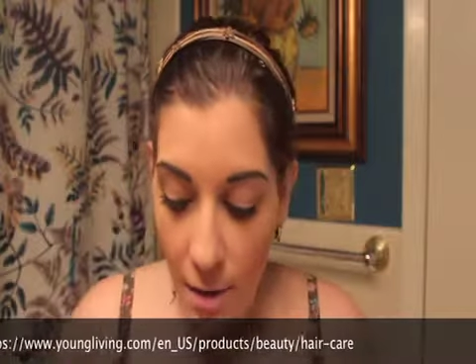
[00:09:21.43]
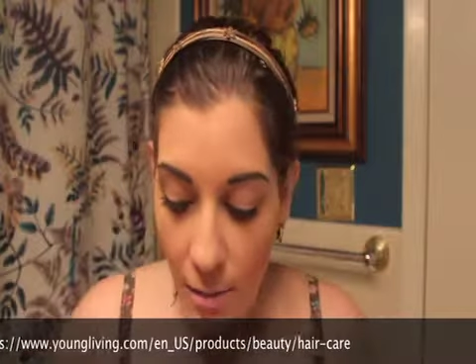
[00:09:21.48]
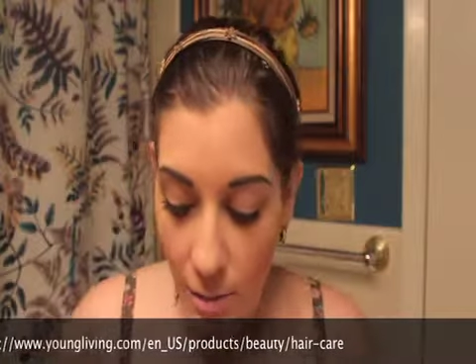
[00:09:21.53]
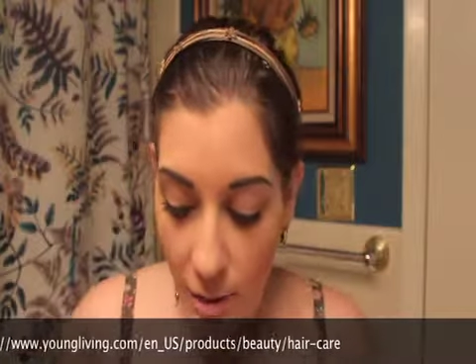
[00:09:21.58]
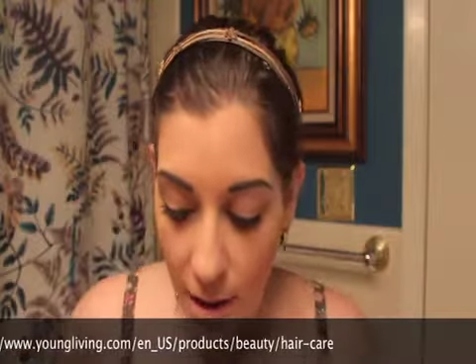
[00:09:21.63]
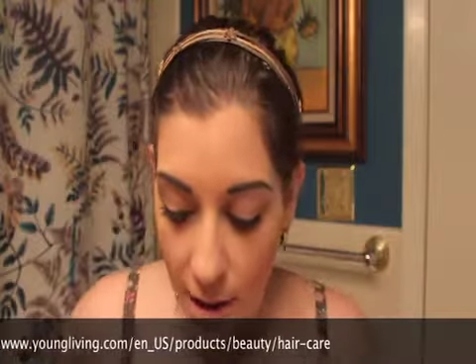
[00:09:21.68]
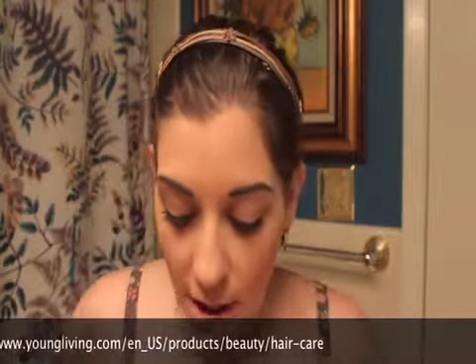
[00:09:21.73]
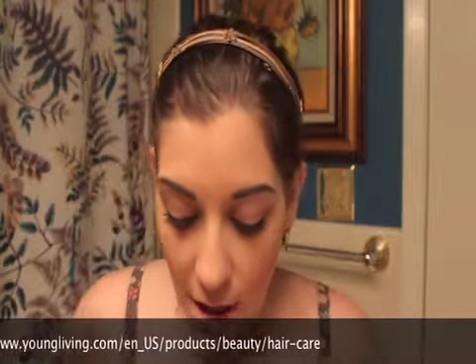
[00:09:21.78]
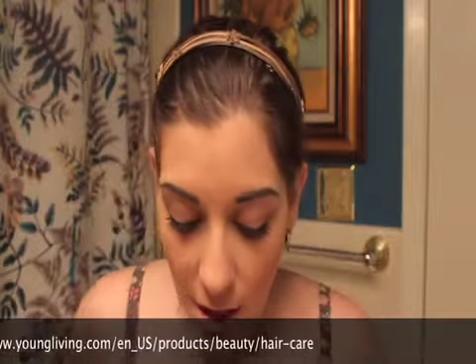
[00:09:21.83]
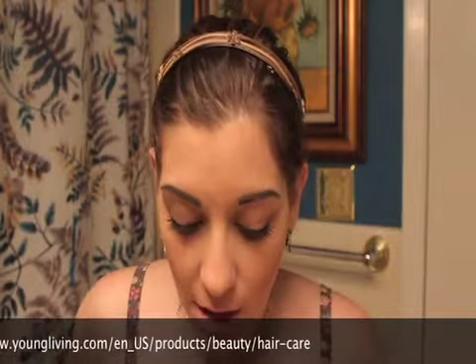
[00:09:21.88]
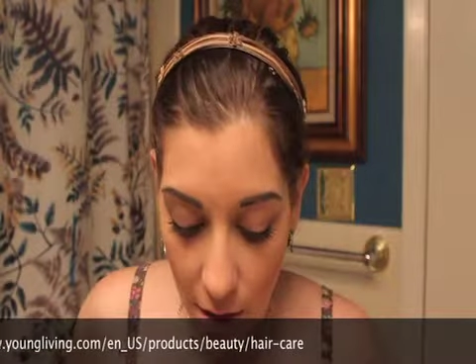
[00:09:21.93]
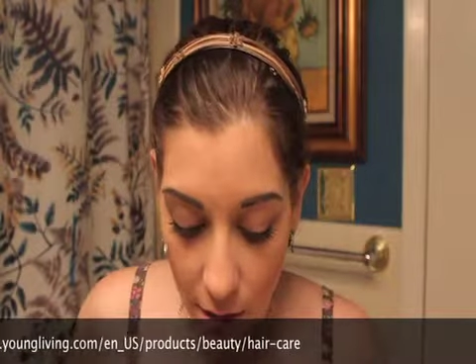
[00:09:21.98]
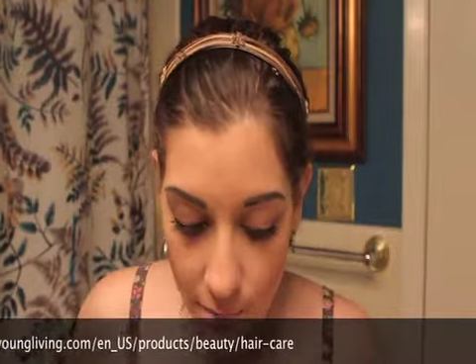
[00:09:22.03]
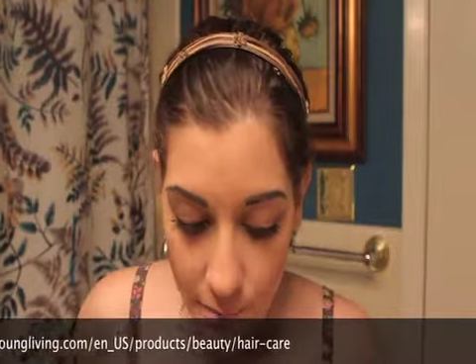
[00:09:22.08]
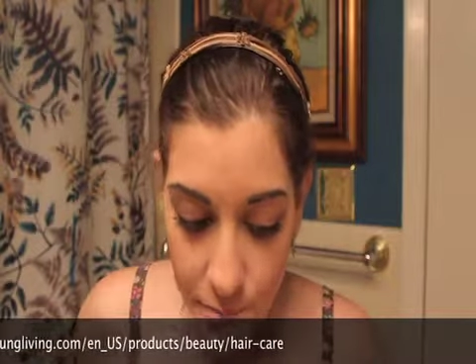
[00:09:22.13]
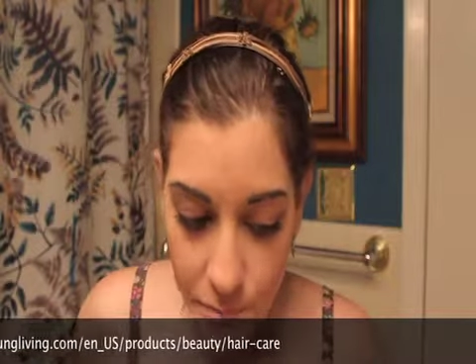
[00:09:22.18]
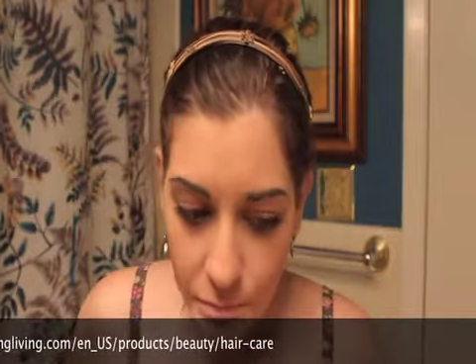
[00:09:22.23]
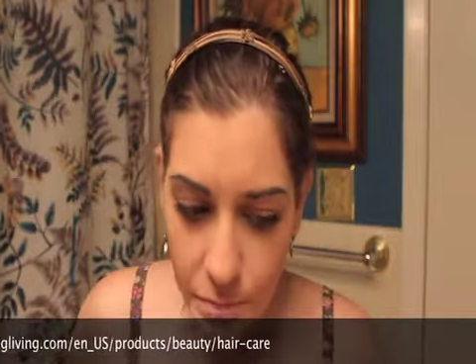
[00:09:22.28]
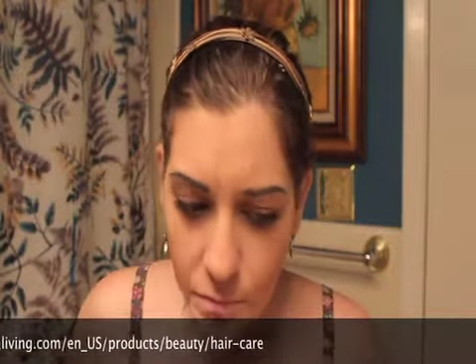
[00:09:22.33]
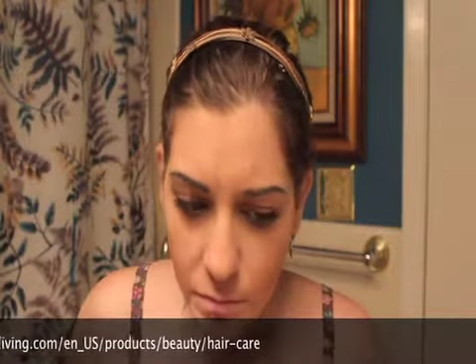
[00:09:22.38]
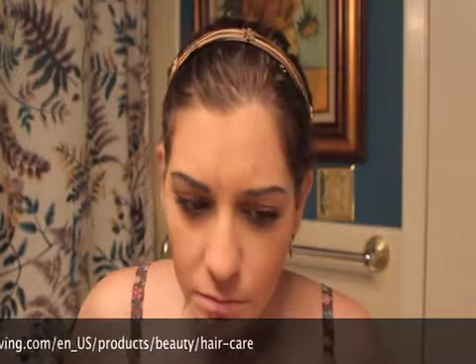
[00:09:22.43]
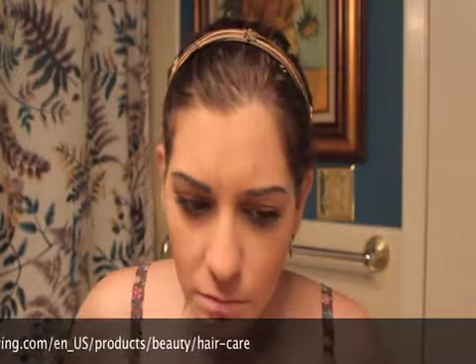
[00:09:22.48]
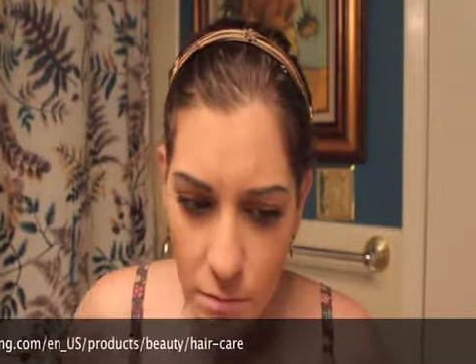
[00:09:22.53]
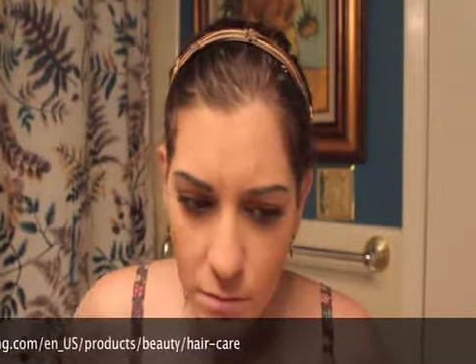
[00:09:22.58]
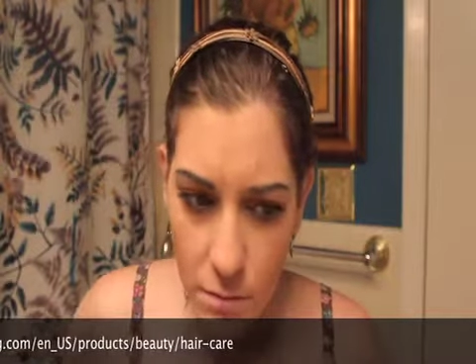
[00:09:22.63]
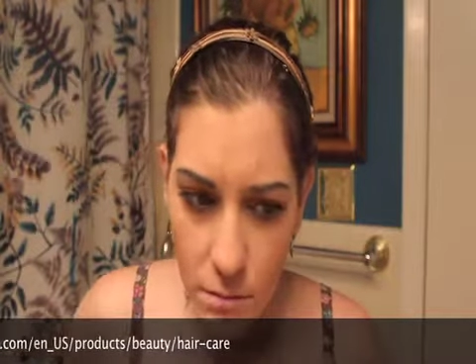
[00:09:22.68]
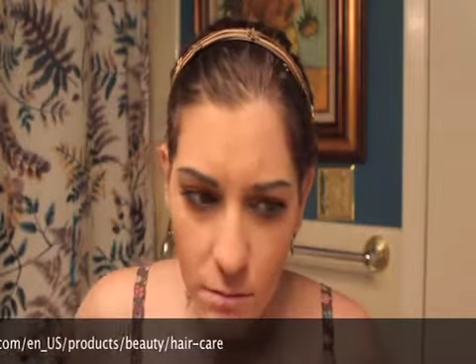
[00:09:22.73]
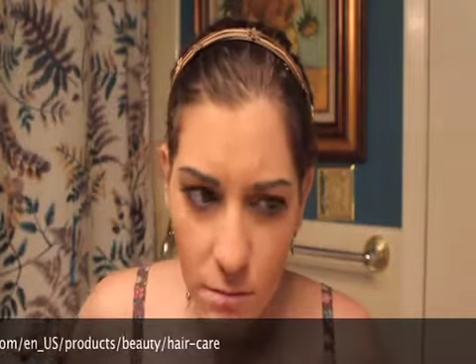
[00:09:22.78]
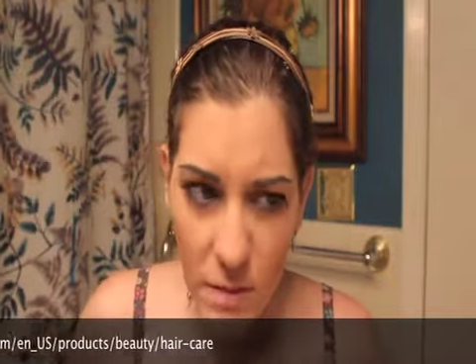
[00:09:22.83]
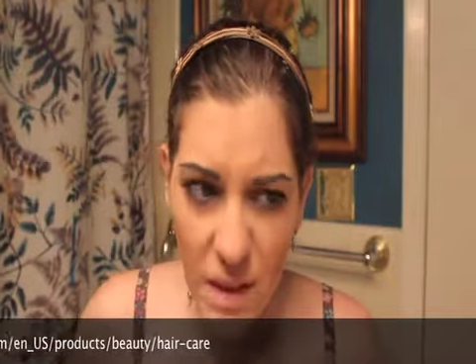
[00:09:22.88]
But
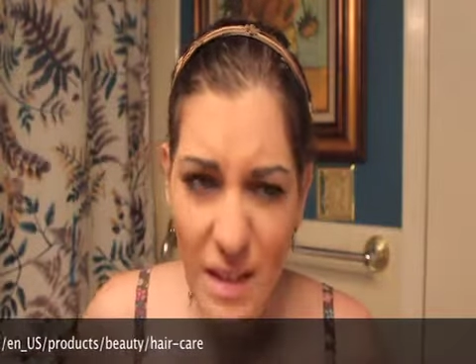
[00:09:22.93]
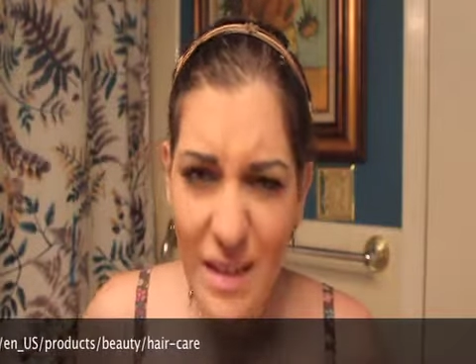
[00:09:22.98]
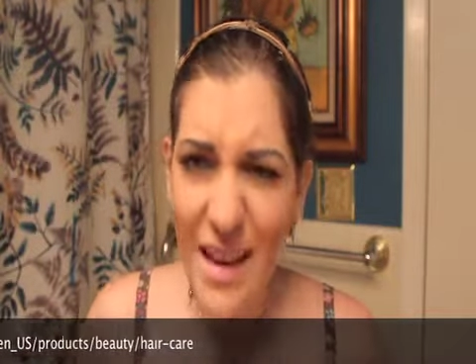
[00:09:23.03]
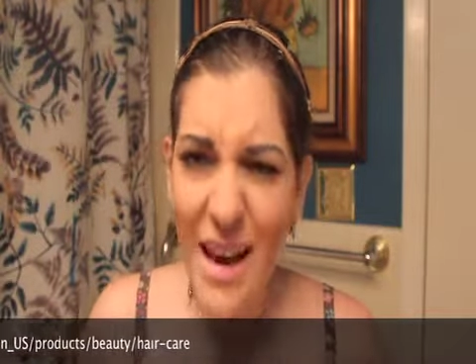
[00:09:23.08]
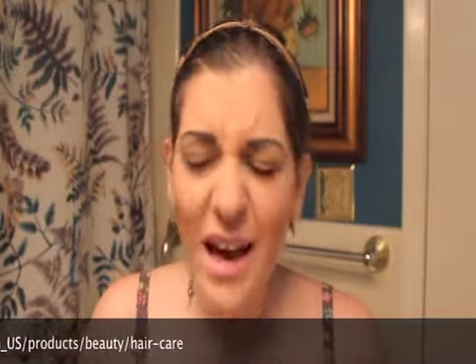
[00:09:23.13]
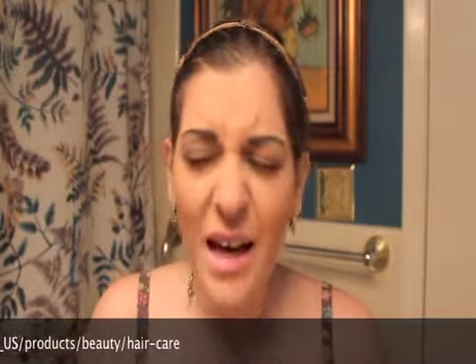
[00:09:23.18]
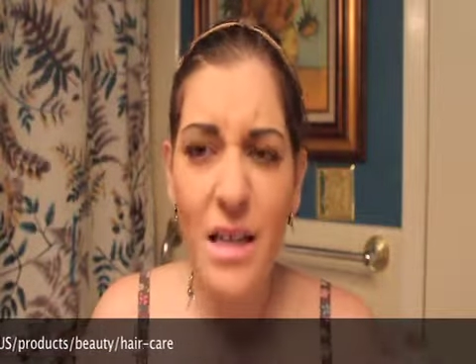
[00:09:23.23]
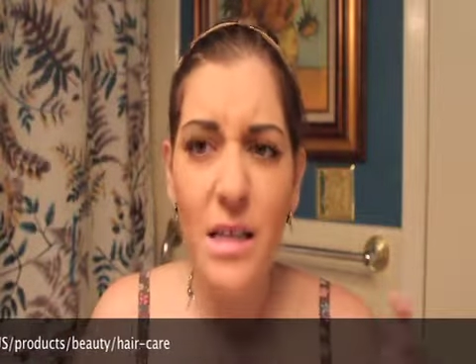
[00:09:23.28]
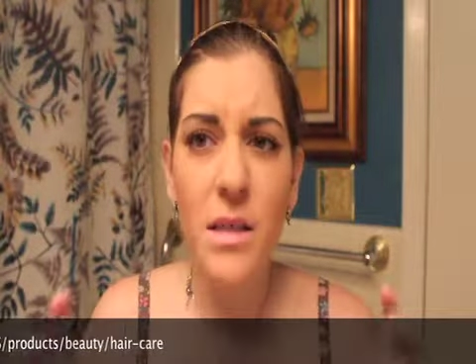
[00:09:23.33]
yeah,